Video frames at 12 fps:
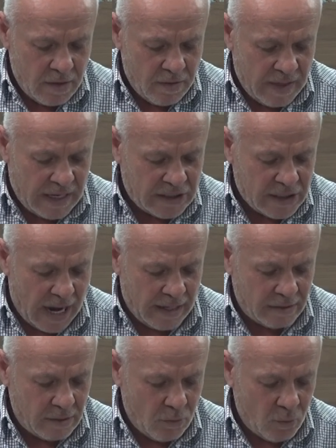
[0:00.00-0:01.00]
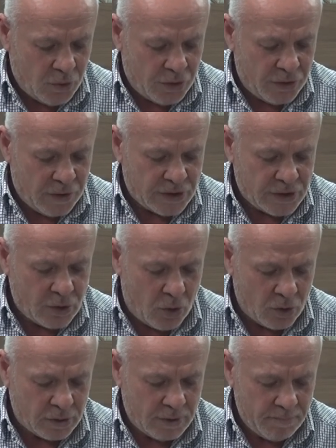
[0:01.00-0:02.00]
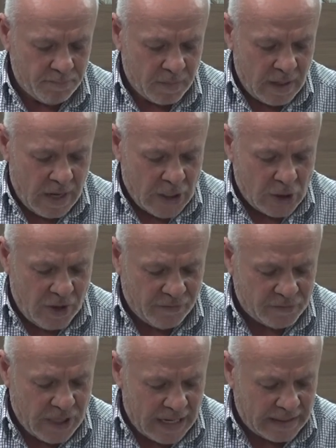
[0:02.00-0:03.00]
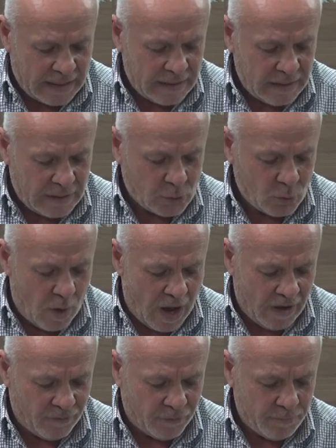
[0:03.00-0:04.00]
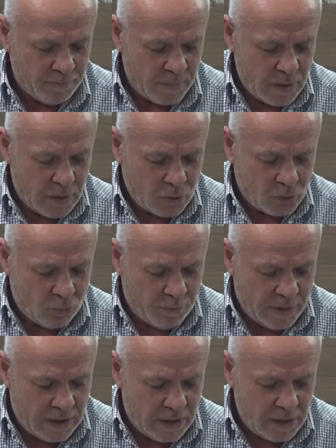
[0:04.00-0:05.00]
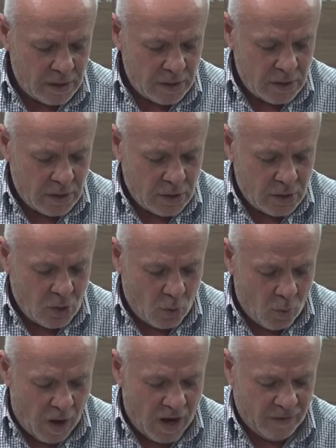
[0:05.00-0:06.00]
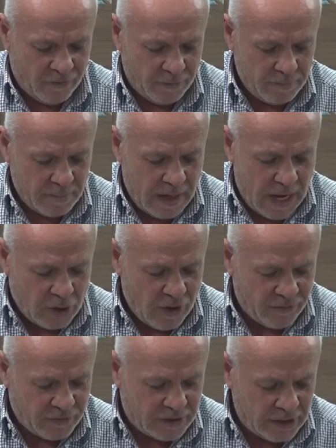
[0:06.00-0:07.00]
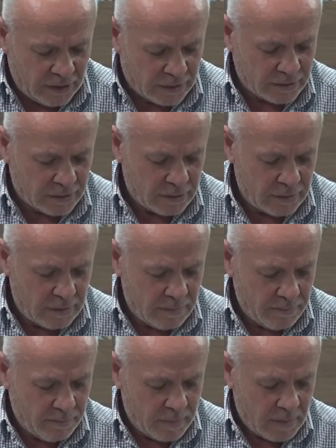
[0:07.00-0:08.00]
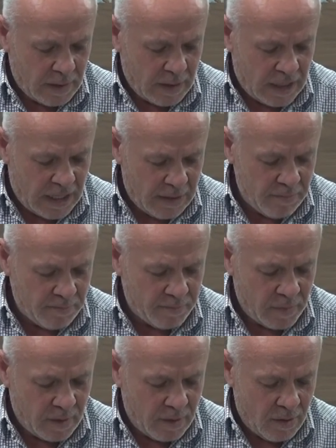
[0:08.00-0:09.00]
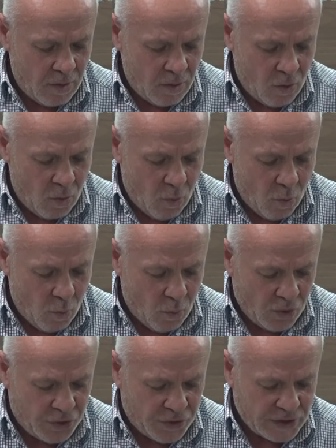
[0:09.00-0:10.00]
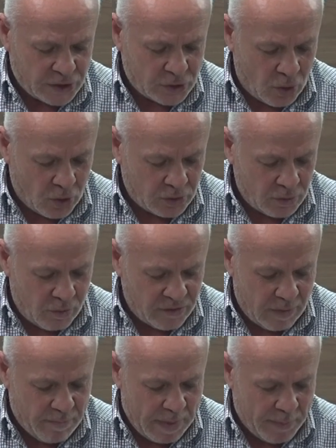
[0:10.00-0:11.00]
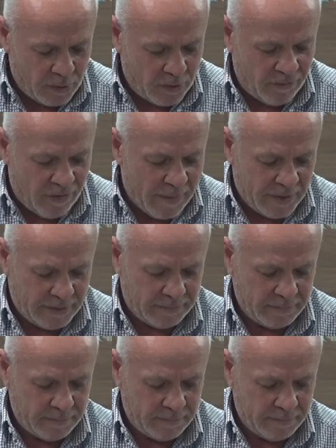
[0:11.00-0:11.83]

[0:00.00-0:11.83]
the Hittite, with the sword, and you have taken his wife to be your wife, and you have killed him with the sword of the people of Ammon.